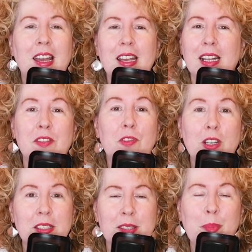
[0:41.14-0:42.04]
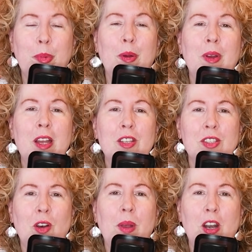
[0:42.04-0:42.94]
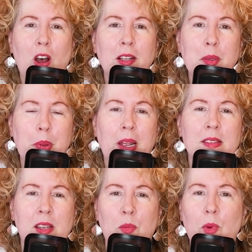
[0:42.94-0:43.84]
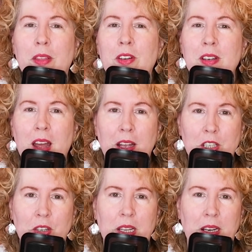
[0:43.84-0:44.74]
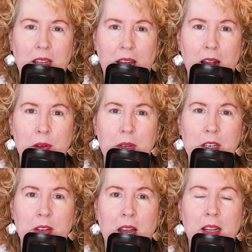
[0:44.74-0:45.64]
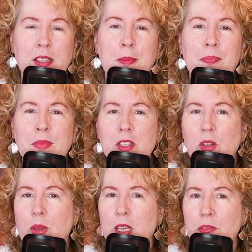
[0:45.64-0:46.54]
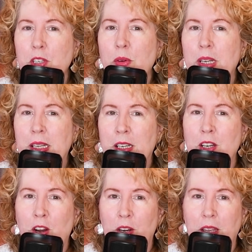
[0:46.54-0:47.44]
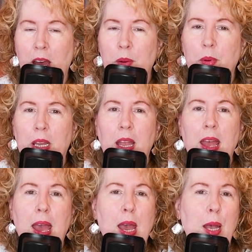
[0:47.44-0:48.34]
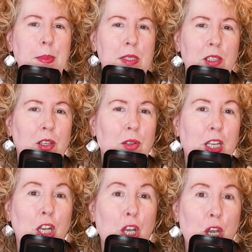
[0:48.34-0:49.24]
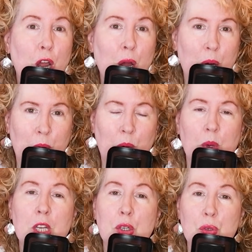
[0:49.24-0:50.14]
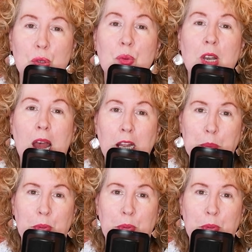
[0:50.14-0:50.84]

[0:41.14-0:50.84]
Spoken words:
It's very simple. So it all depends on whether or not you're in a gallery or not. So if you are in an art gallery, absolutely no, do not